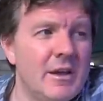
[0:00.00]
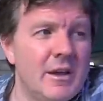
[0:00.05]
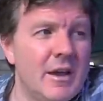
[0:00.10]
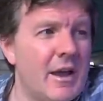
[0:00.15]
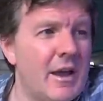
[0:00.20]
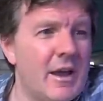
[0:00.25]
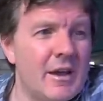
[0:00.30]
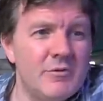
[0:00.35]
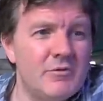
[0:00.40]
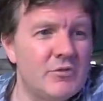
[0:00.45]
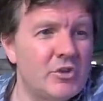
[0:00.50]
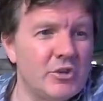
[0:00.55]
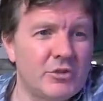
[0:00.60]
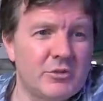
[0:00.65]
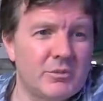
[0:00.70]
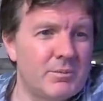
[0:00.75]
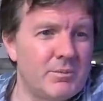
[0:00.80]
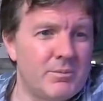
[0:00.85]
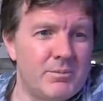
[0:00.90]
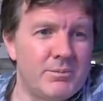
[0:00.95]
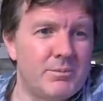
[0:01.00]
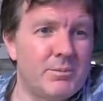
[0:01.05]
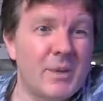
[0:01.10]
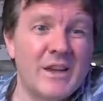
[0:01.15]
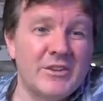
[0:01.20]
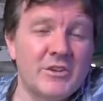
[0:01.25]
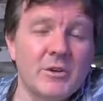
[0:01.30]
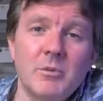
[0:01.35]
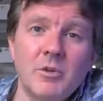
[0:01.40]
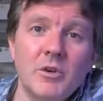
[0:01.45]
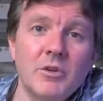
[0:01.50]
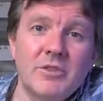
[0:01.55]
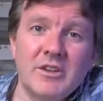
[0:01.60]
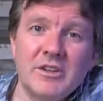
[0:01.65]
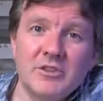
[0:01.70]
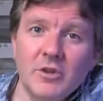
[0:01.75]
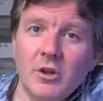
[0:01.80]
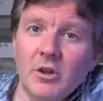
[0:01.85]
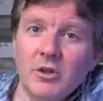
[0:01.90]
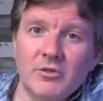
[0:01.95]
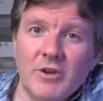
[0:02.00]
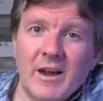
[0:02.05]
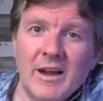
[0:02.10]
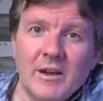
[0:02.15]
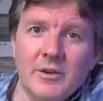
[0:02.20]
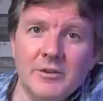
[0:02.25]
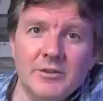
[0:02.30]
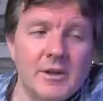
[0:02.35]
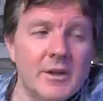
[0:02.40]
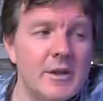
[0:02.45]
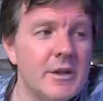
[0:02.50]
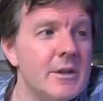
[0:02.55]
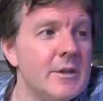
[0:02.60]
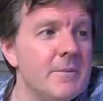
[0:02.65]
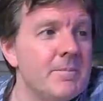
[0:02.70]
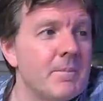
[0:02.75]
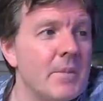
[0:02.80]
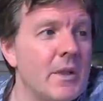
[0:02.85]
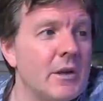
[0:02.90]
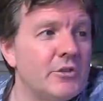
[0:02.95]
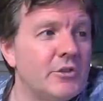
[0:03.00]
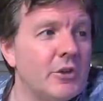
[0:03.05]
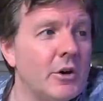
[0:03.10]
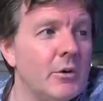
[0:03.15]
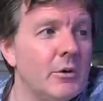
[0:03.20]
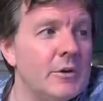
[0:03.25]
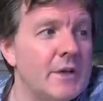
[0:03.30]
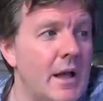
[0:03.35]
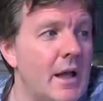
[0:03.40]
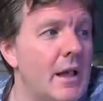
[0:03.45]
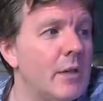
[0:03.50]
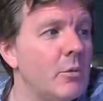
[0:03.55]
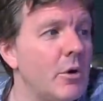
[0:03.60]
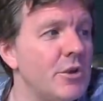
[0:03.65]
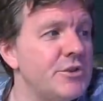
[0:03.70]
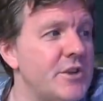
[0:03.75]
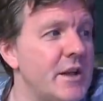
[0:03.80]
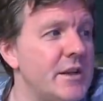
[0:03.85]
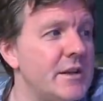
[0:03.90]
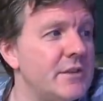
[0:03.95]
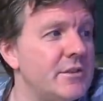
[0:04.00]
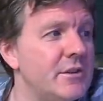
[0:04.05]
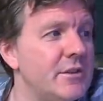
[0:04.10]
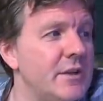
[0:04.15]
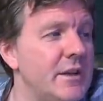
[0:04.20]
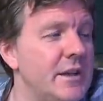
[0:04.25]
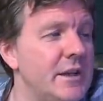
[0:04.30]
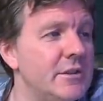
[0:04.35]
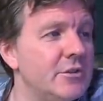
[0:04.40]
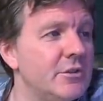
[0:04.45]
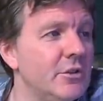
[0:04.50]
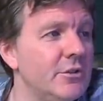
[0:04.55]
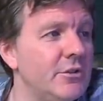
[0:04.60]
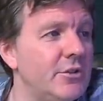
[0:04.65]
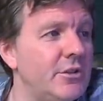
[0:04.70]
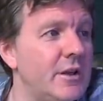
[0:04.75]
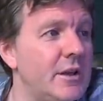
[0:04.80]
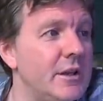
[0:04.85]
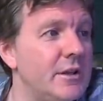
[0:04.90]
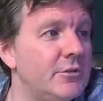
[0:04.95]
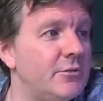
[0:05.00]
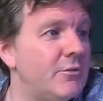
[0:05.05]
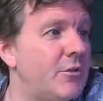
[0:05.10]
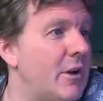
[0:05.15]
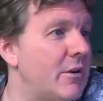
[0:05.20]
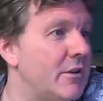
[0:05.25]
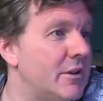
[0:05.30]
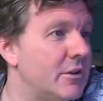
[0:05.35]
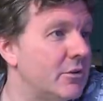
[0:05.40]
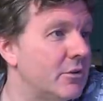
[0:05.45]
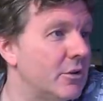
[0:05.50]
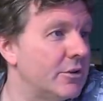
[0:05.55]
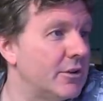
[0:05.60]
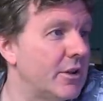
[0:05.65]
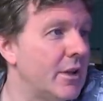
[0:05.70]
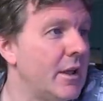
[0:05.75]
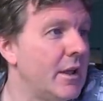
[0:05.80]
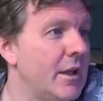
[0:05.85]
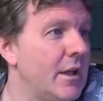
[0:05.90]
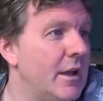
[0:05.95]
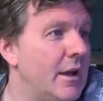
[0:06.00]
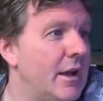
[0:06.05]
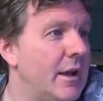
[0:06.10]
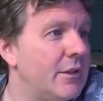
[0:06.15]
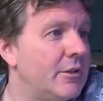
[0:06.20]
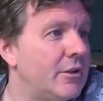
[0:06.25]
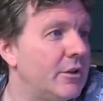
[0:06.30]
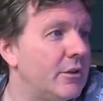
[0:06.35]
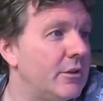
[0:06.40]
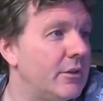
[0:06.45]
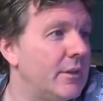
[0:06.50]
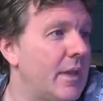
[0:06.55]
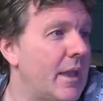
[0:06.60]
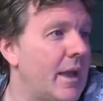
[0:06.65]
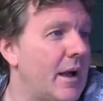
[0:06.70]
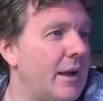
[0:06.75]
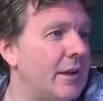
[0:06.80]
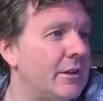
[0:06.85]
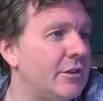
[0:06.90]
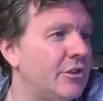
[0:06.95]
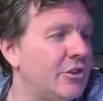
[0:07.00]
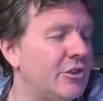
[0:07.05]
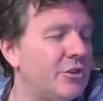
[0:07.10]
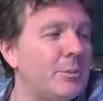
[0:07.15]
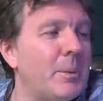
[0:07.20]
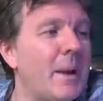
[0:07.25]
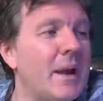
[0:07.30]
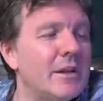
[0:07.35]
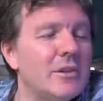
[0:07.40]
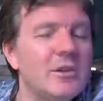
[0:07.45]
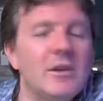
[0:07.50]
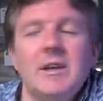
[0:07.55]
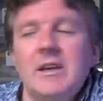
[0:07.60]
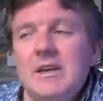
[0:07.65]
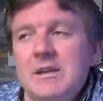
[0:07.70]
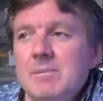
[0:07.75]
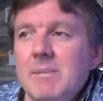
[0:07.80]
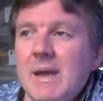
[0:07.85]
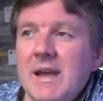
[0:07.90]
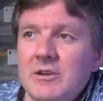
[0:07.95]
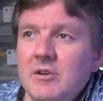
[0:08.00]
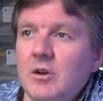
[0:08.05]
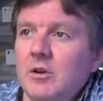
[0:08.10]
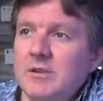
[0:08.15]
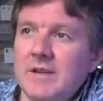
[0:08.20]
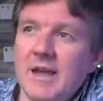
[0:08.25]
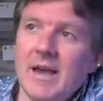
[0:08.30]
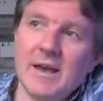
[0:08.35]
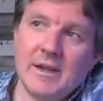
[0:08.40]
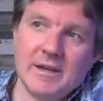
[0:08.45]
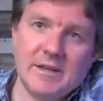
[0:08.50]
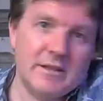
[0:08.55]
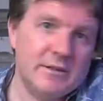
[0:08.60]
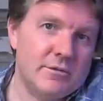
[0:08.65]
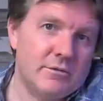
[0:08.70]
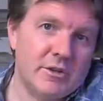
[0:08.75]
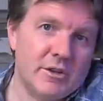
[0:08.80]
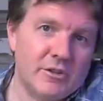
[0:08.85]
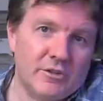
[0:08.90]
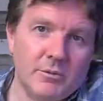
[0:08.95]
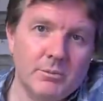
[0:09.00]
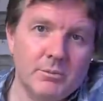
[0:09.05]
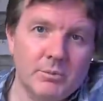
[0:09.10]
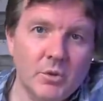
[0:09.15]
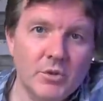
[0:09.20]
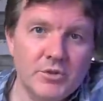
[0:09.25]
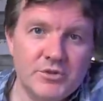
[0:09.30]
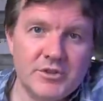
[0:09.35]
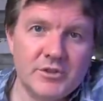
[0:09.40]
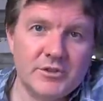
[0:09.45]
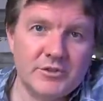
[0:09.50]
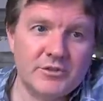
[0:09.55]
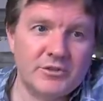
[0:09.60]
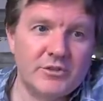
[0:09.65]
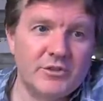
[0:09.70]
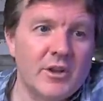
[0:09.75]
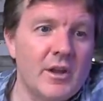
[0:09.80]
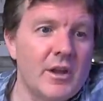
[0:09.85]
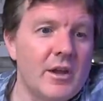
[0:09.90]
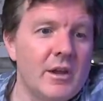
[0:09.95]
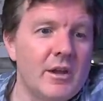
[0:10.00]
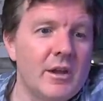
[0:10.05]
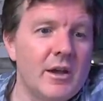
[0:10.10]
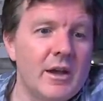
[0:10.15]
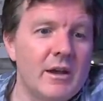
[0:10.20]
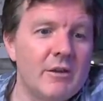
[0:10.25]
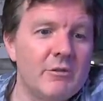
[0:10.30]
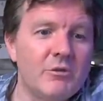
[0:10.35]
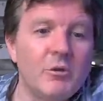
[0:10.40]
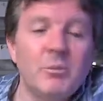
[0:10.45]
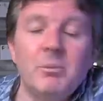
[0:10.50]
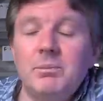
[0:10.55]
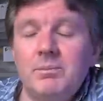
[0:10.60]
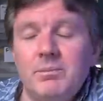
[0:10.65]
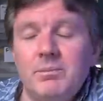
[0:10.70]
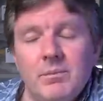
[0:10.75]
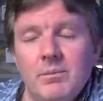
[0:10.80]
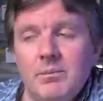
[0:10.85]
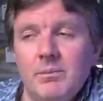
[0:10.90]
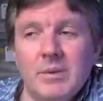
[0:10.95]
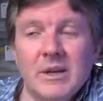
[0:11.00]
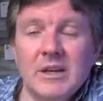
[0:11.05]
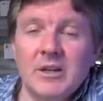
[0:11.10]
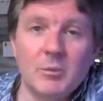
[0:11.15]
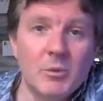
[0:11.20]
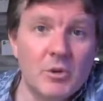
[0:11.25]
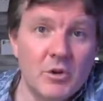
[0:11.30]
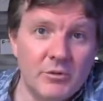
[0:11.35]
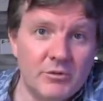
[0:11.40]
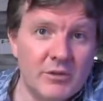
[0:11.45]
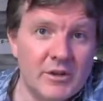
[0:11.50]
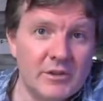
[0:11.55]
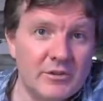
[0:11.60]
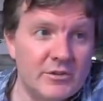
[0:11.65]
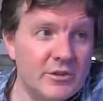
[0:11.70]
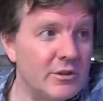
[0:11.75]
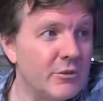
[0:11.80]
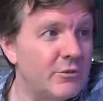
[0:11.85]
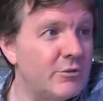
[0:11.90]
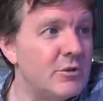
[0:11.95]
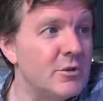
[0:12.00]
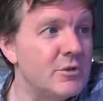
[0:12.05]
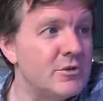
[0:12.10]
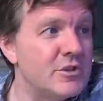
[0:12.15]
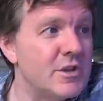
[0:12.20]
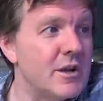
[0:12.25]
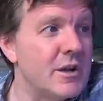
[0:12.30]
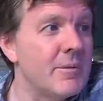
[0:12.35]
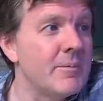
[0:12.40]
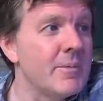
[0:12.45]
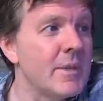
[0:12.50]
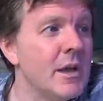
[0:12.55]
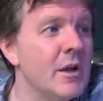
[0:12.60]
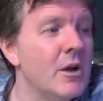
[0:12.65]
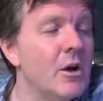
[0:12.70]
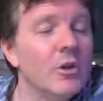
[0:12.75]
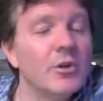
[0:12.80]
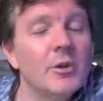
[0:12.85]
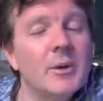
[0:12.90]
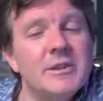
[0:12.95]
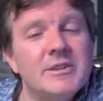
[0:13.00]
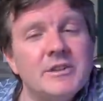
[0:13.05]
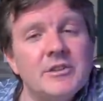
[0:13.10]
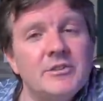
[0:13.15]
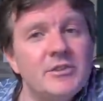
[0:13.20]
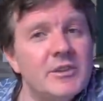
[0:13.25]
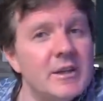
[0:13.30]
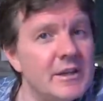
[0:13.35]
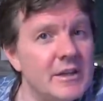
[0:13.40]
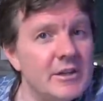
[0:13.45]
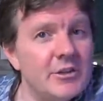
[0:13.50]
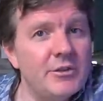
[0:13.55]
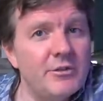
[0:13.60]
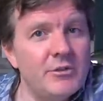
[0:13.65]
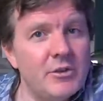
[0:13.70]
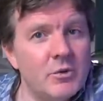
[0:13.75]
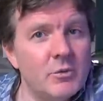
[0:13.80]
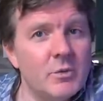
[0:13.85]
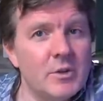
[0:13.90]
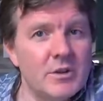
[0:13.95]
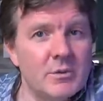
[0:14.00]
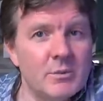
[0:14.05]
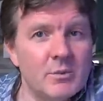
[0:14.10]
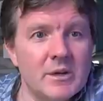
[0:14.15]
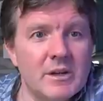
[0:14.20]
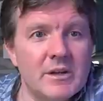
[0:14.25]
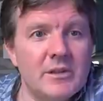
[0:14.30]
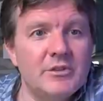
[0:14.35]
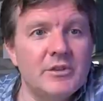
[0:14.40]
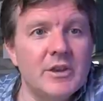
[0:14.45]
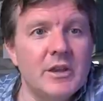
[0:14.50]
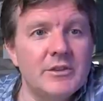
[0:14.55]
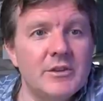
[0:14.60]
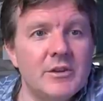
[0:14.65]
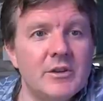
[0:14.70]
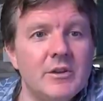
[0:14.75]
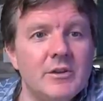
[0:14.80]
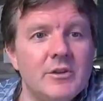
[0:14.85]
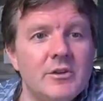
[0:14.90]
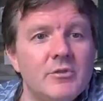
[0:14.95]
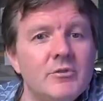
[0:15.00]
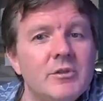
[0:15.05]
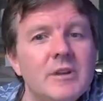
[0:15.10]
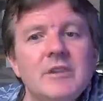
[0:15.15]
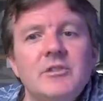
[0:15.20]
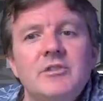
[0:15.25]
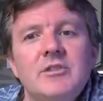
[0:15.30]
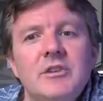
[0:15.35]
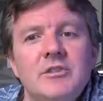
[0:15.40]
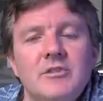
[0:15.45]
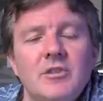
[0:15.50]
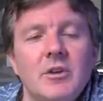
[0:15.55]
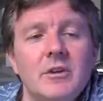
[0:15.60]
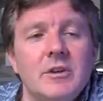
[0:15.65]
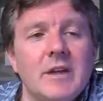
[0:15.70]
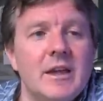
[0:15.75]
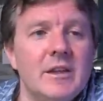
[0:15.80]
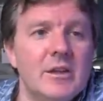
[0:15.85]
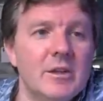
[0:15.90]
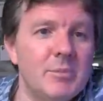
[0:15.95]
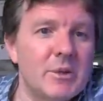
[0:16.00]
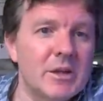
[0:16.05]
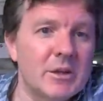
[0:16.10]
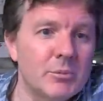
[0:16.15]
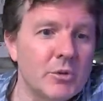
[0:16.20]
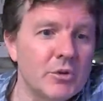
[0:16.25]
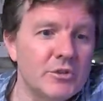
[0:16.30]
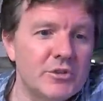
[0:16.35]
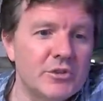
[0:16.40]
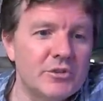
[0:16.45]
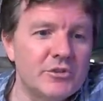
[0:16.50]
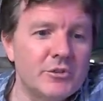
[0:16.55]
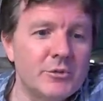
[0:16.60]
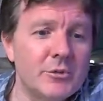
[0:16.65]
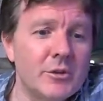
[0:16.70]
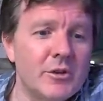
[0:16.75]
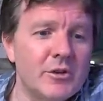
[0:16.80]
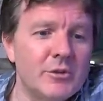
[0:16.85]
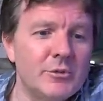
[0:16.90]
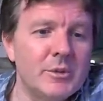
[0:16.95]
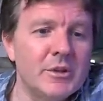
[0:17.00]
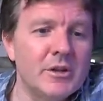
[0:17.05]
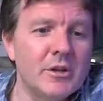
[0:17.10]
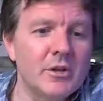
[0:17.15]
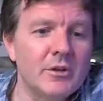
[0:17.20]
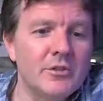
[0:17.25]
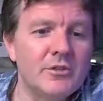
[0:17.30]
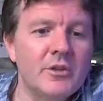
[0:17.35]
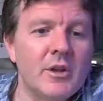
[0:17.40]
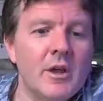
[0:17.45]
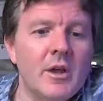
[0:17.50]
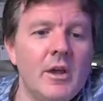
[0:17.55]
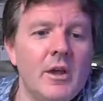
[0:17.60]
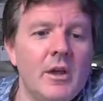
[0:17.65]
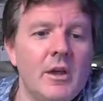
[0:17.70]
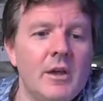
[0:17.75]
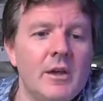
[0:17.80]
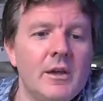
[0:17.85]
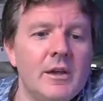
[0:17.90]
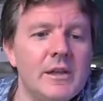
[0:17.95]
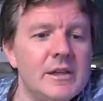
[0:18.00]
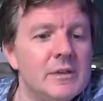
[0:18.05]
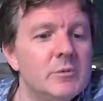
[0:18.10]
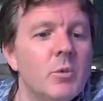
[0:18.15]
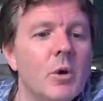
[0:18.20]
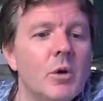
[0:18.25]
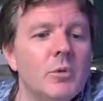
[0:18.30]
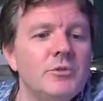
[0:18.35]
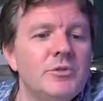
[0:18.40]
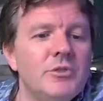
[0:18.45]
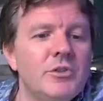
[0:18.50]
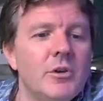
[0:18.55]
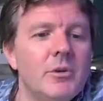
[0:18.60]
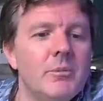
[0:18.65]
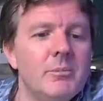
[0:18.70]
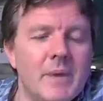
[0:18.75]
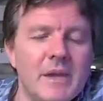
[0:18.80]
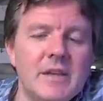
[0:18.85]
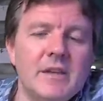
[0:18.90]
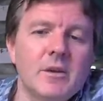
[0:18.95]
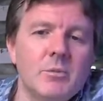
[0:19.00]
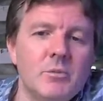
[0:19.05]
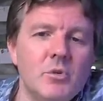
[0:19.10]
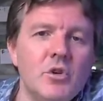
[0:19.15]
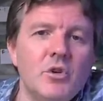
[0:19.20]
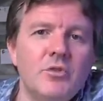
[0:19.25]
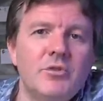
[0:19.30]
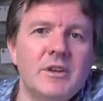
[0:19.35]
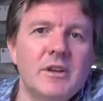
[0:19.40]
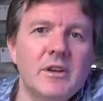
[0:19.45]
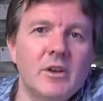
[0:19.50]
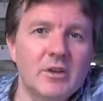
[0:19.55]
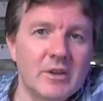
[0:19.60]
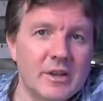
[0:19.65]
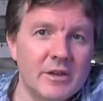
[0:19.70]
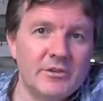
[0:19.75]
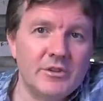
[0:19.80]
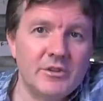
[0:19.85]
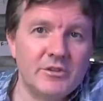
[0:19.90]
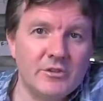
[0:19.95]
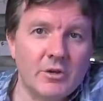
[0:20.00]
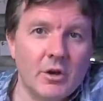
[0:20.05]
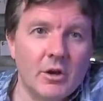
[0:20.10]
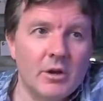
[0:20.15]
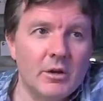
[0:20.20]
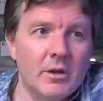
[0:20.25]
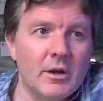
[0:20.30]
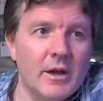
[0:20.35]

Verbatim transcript: uh, just better movies all round. So yeah, I'll watch anything that he does. He's very good. Uh, the, I suspect that he may not get any decent budgets uh, for big movies in the future. Although I did see an interview with him where he said that the reason he's not getting the big budgets is because he won't make a movie unless he's got